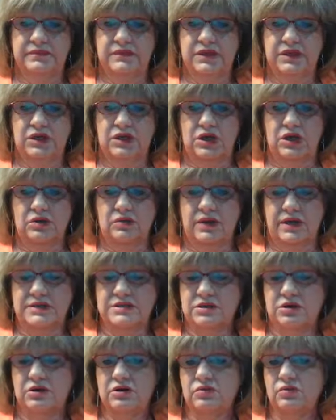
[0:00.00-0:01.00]
I
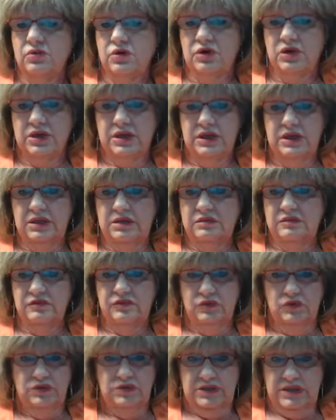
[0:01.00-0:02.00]
started working
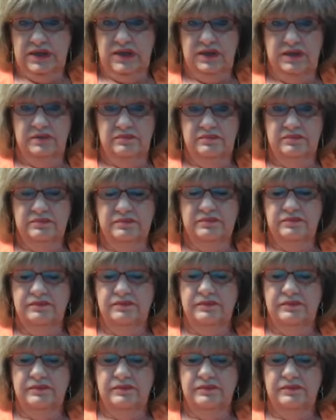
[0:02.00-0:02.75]
full time